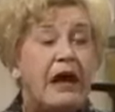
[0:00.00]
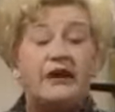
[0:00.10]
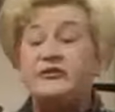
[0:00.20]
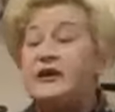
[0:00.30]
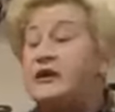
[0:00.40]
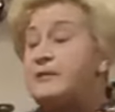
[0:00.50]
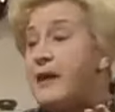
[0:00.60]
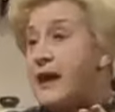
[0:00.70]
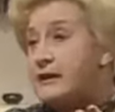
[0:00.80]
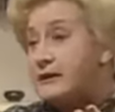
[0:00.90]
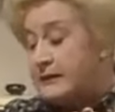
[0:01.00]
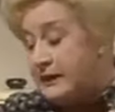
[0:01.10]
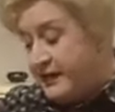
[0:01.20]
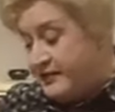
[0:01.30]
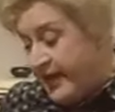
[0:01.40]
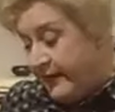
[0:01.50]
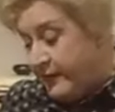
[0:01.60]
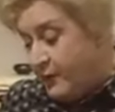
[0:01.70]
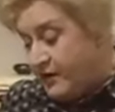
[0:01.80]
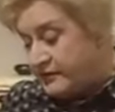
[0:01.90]
I turned back, and there
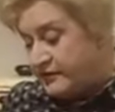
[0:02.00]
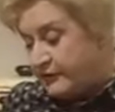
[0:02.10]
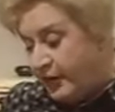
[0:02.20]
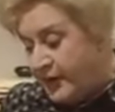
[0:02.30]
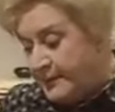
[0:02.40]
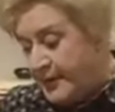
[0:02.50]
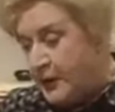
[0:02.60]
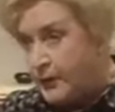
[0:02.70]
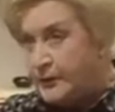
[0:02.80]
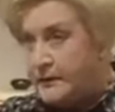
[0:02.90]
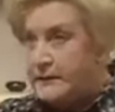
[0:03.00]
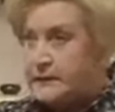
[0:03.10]
it was, full of bone.